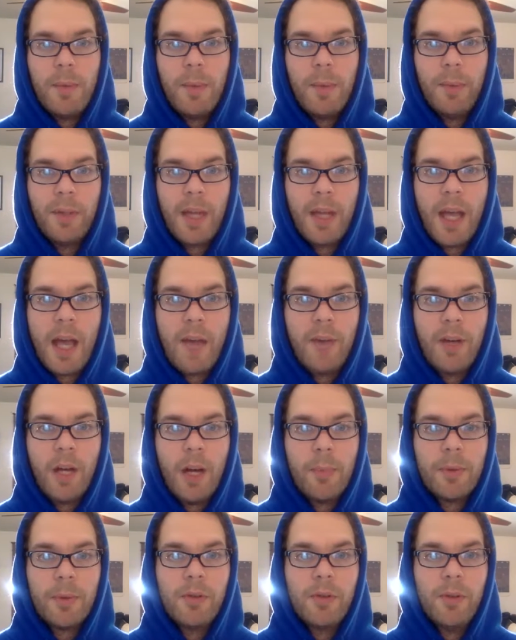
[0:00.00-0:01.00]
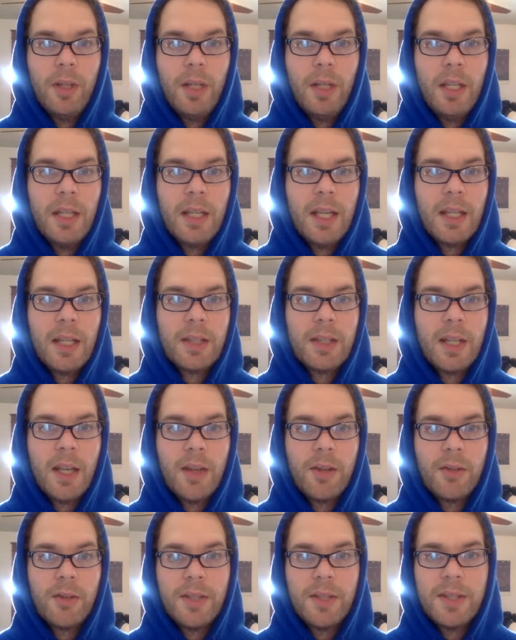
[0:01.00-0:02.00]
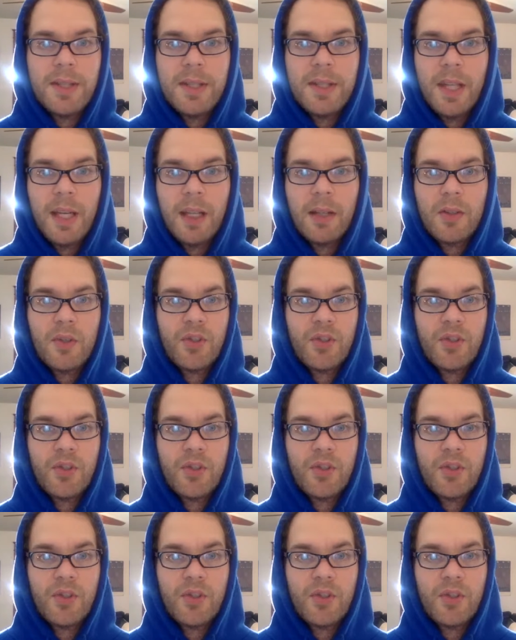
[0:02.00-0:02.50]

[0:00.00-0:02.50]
be able to have an opportunity to get together and sing